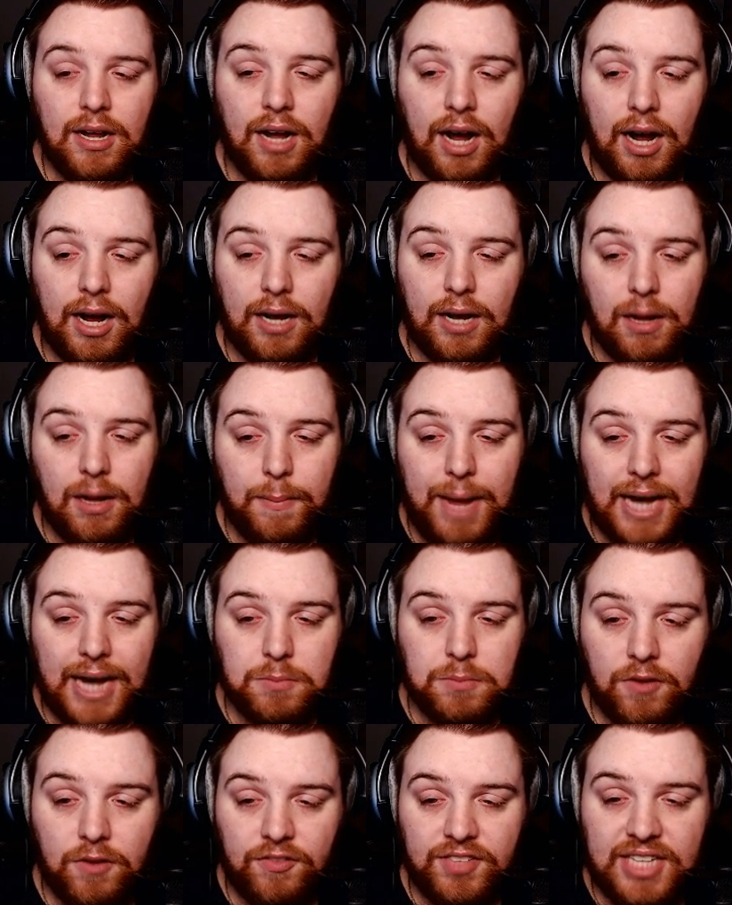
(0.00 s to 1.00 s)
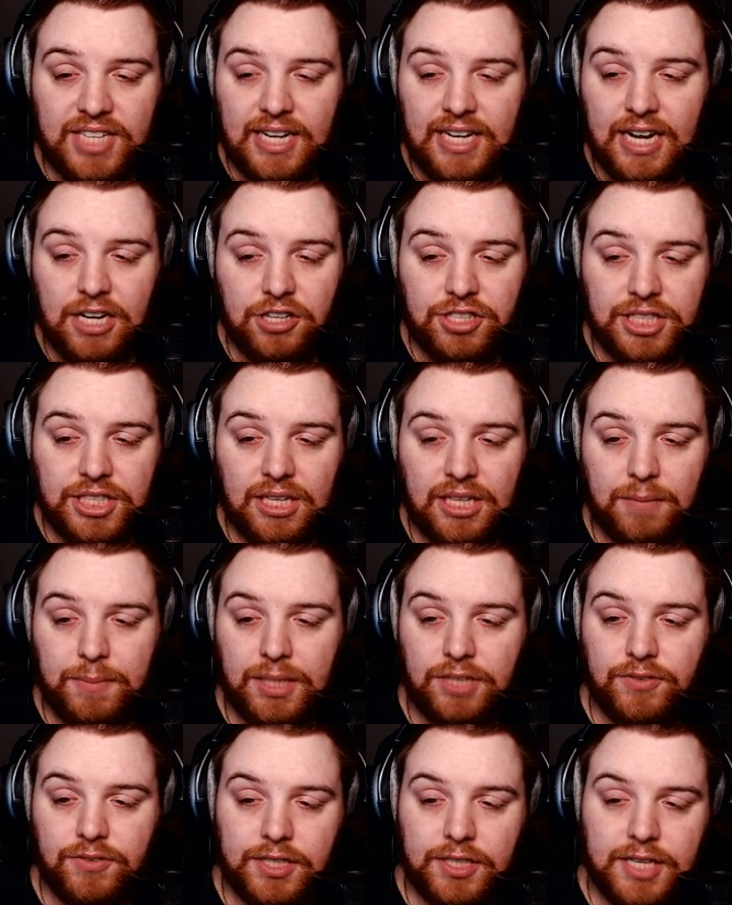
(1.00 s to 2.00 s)
A maximum of 10 energy can
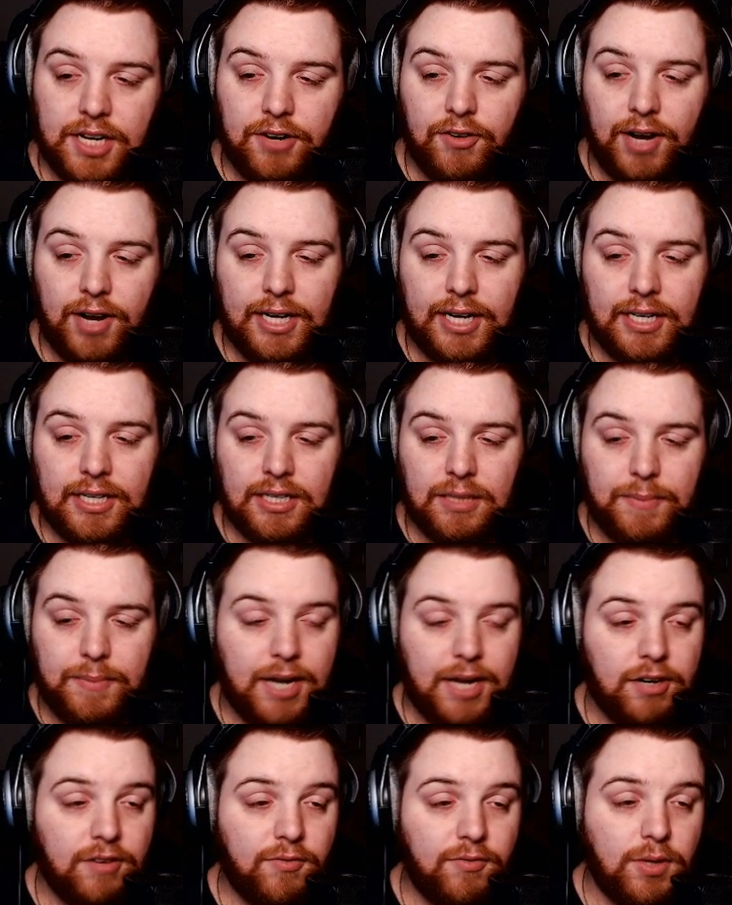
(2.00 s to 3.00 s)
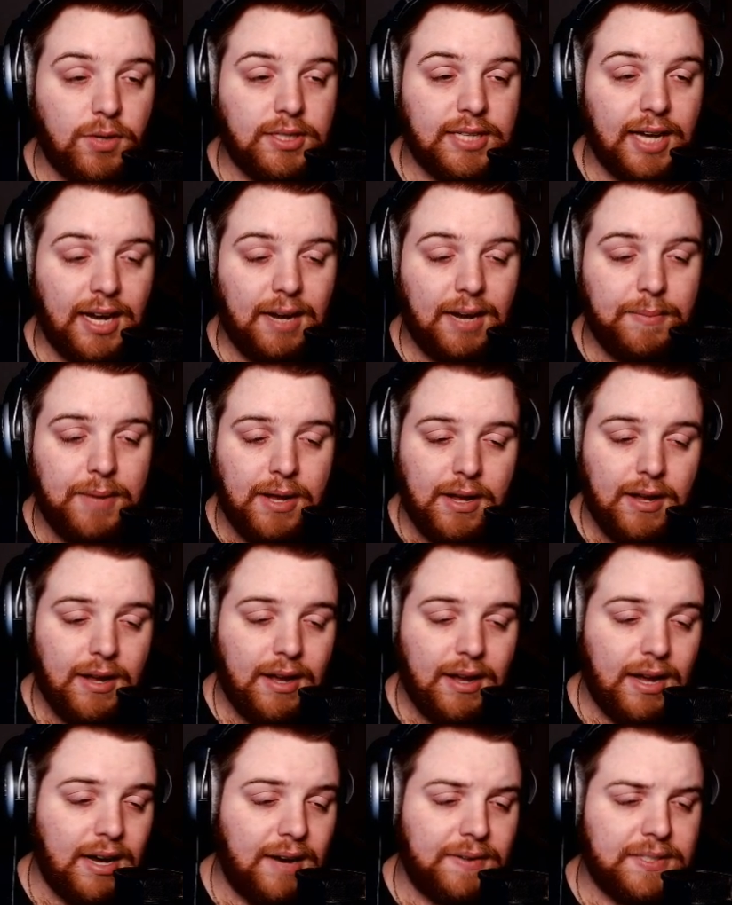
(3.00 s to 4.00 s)
be regenerated in the manner of 1 time.
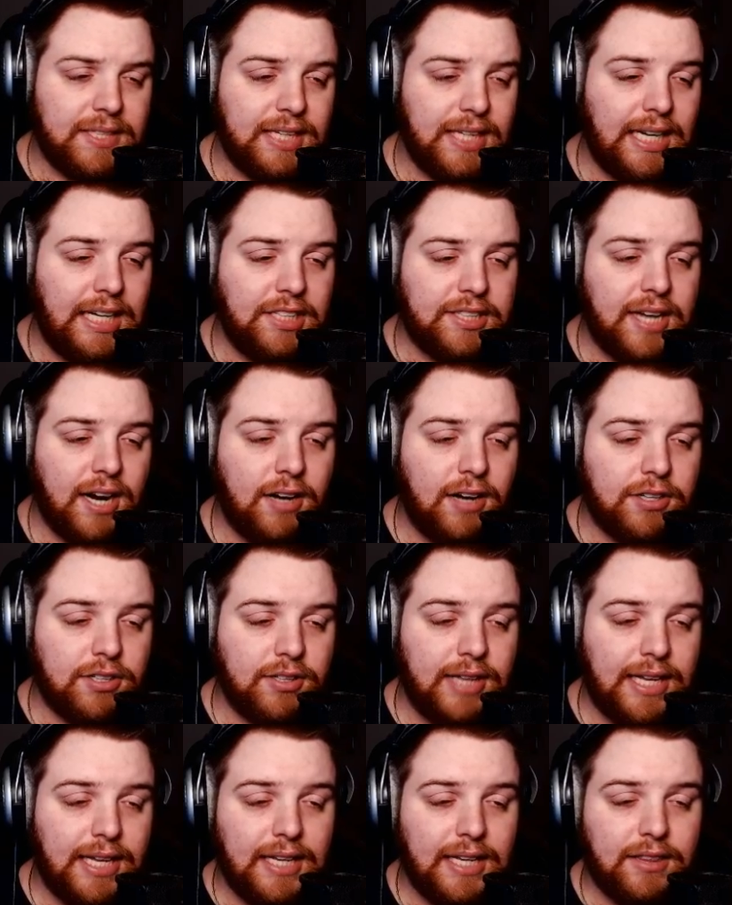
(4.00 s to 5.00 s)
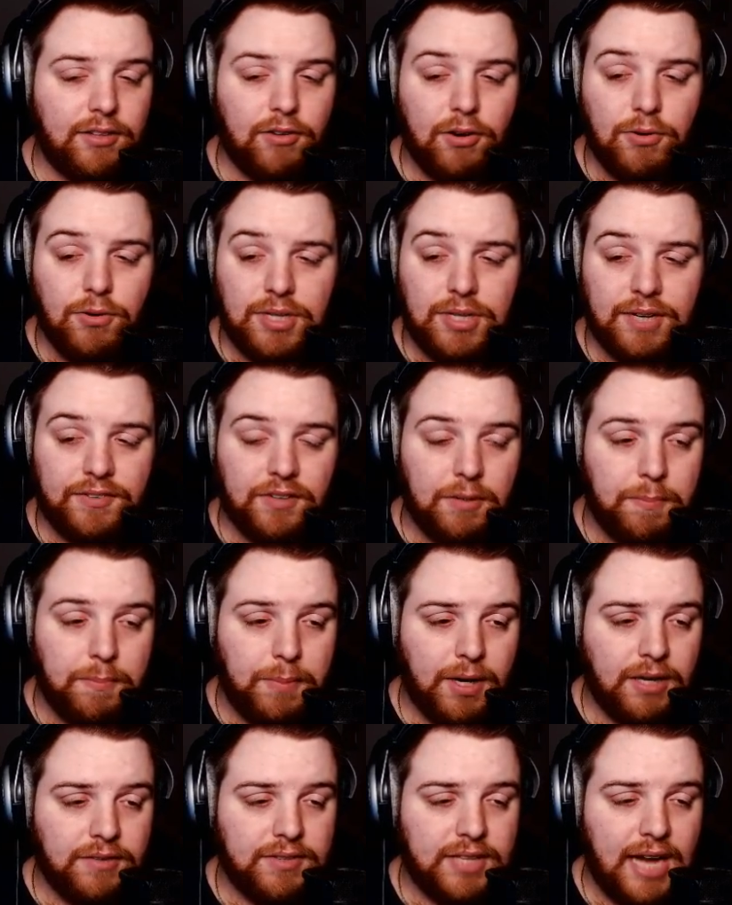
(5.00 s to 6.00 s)
And obviously each character, they get their own different
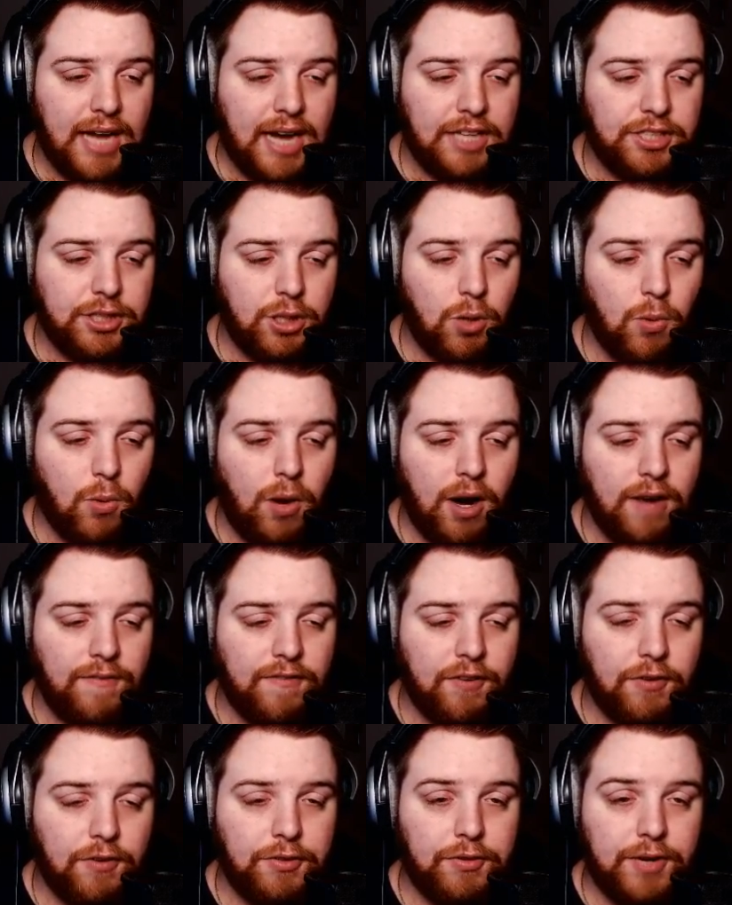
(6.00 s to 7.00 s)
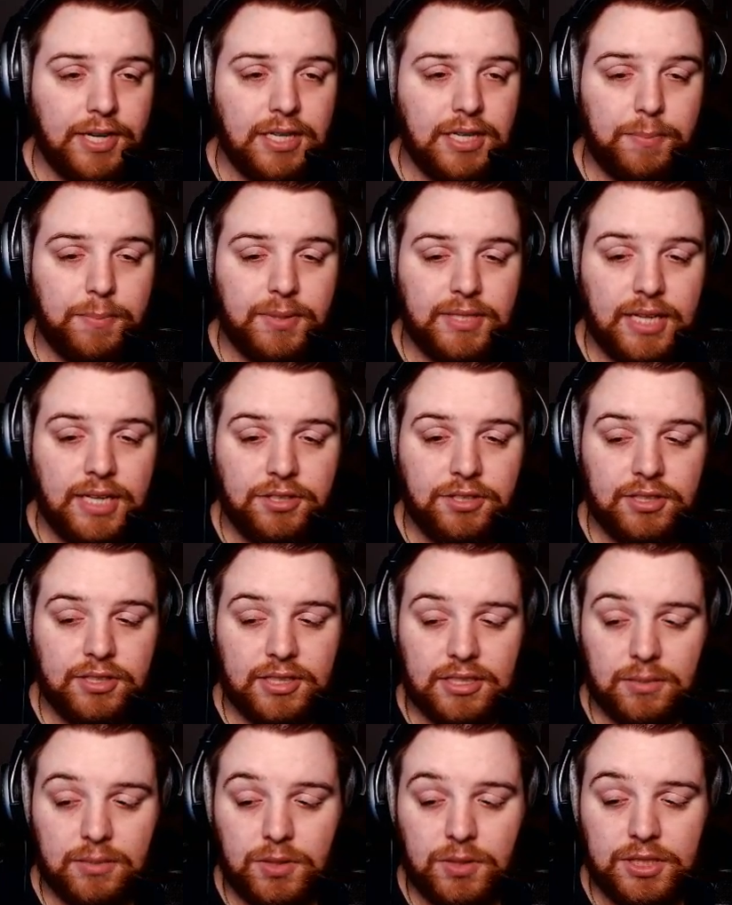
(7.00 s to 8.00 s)
buffs as you go on further in the potential
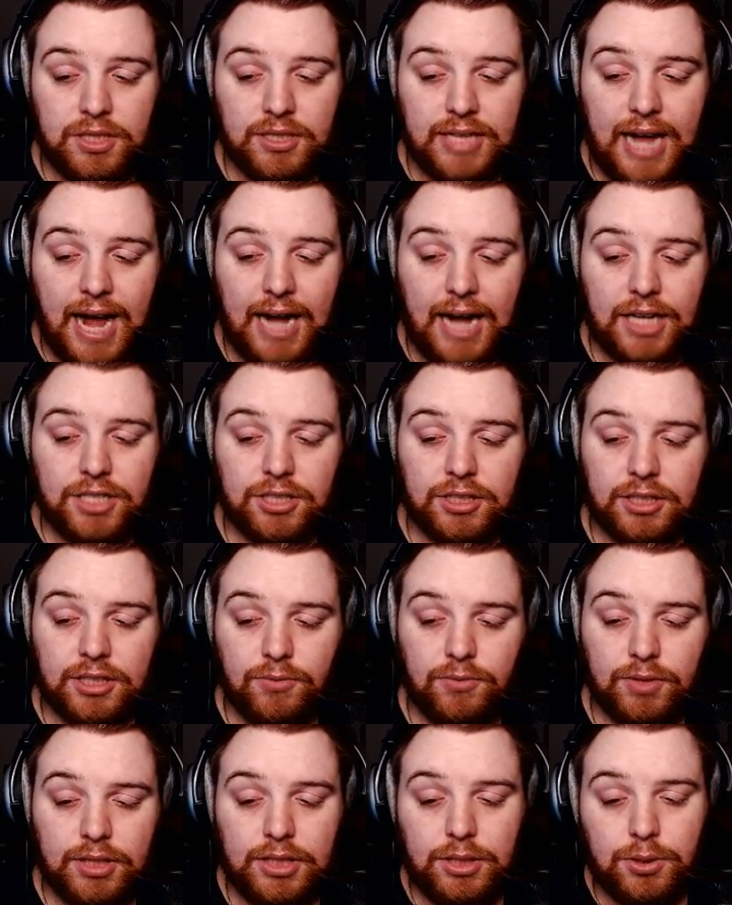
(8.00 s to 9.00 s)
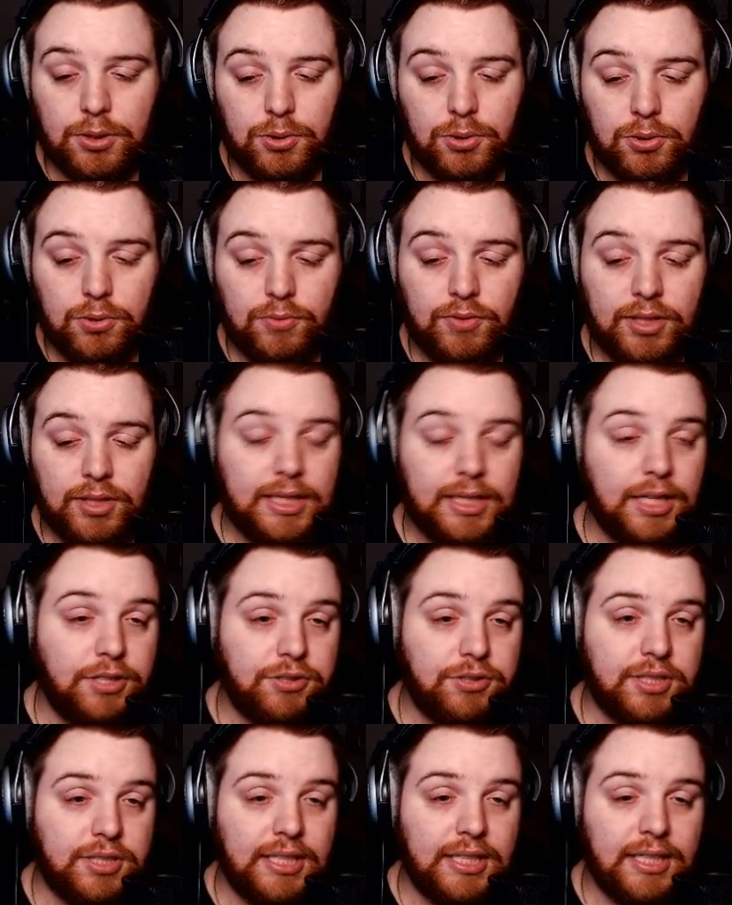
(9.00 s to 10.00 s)
system, which is actually really cool, really
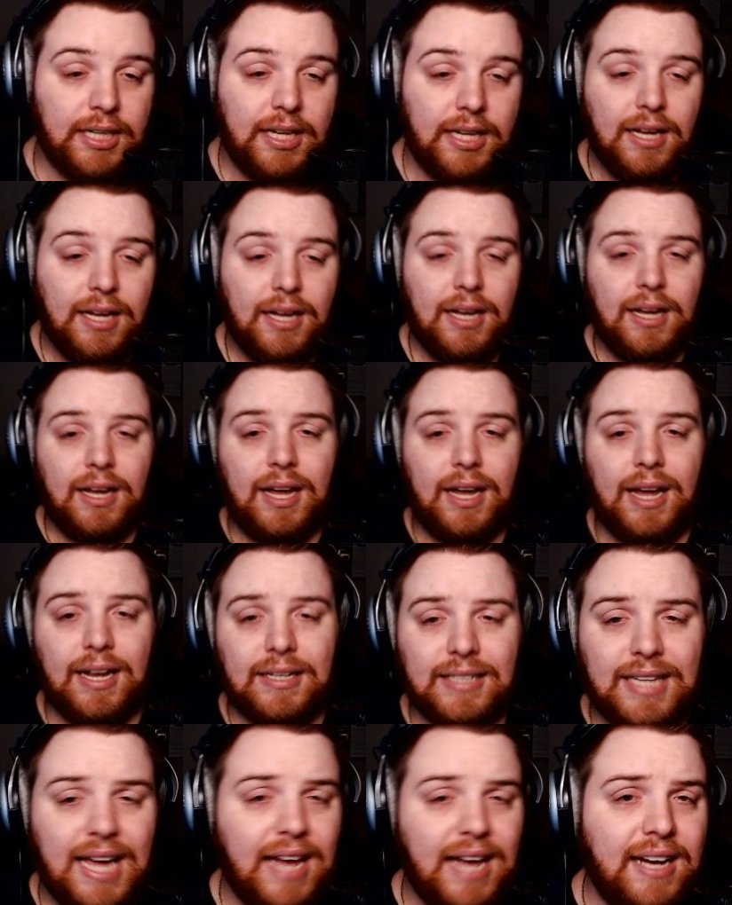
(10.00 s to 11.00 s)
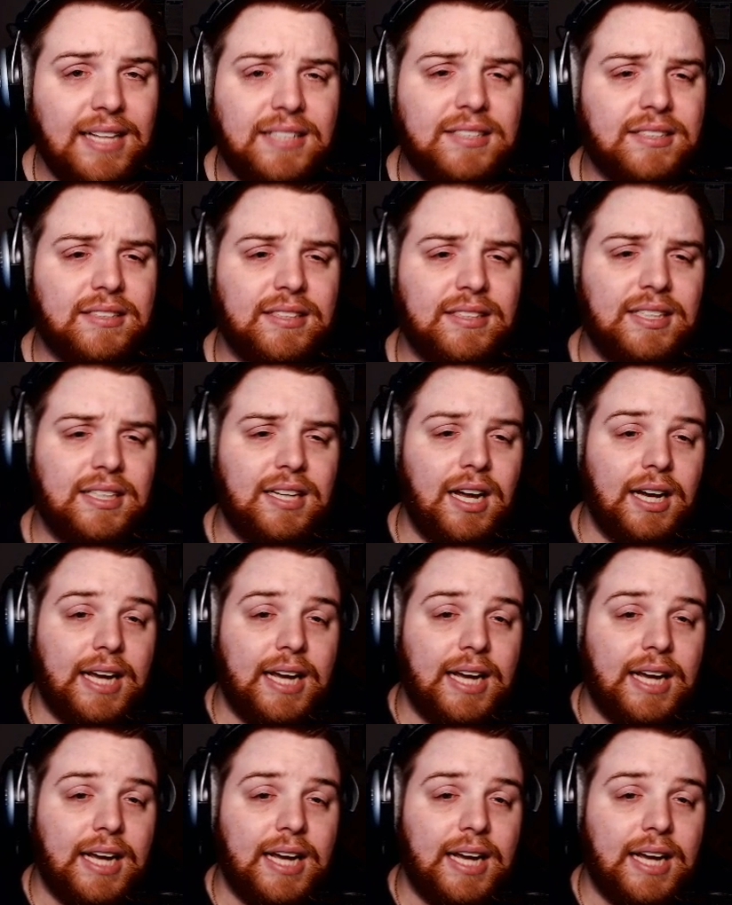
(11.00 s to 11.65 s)
interesting. And again, it's